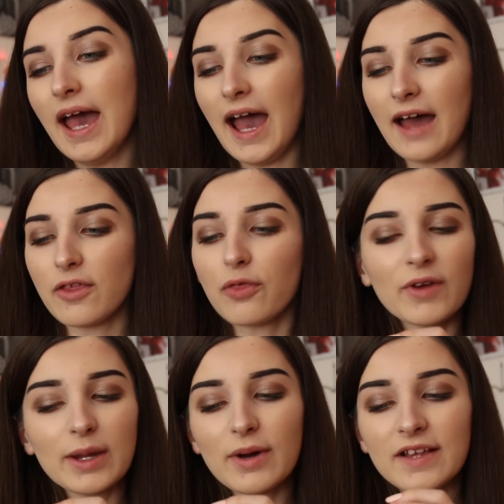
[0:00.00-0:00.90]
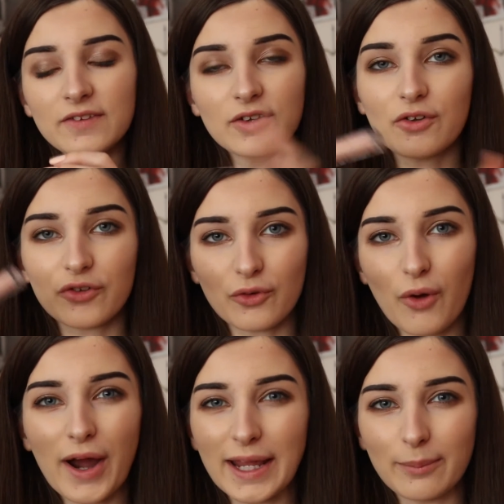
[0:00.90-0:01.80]
and the 3 words to
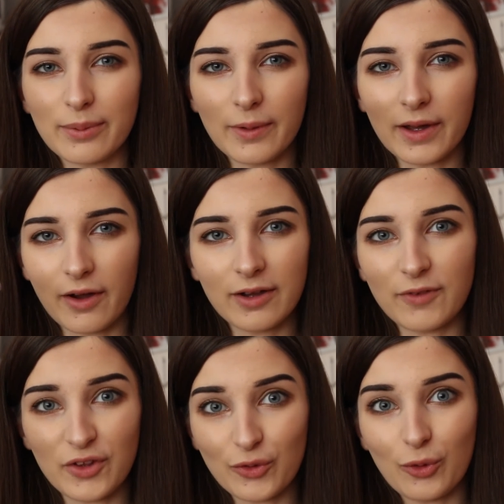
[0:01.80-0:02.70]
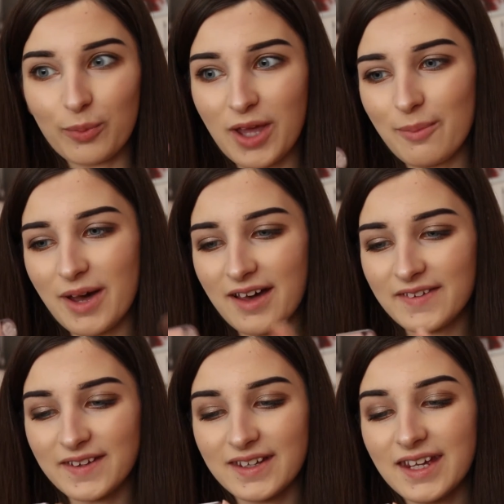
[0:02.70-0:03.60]
describe kind of a Scorpio
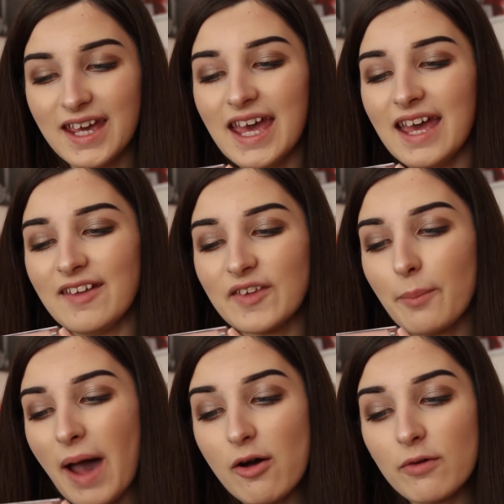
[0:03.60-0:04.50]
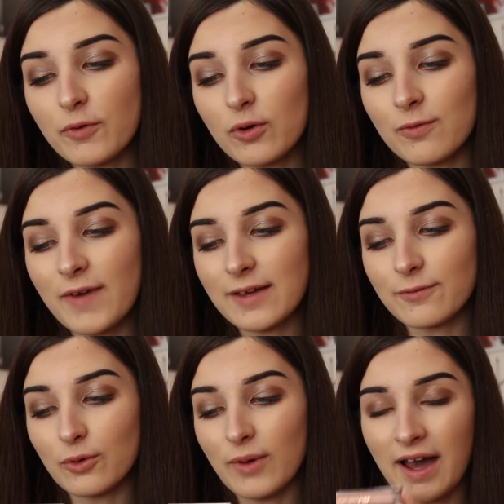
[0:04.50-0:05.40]
person is powerful,
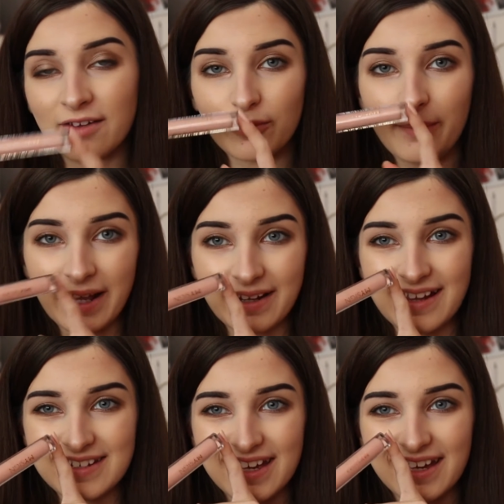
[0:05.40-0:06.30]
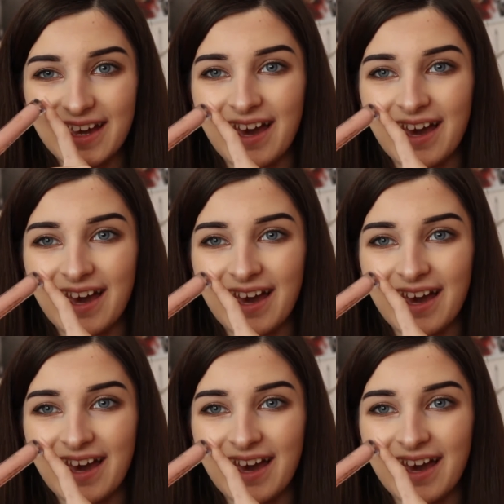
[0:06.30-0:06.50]
faithful and magnetic.